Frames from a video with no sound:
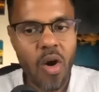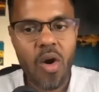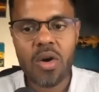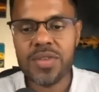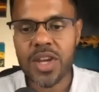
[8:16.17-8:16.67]

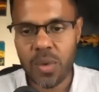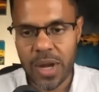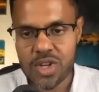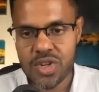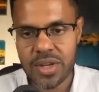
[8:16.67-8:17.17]
all the
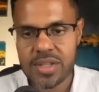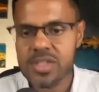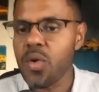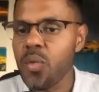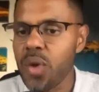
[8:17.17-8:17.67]

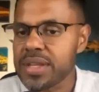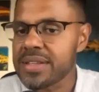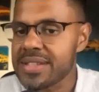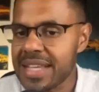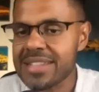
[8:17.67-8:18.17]
questions
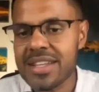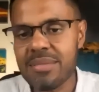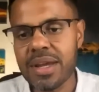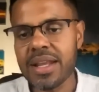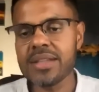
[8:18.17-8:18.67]
within 60
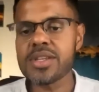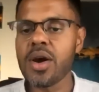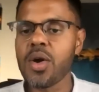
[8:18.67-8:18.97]
minutes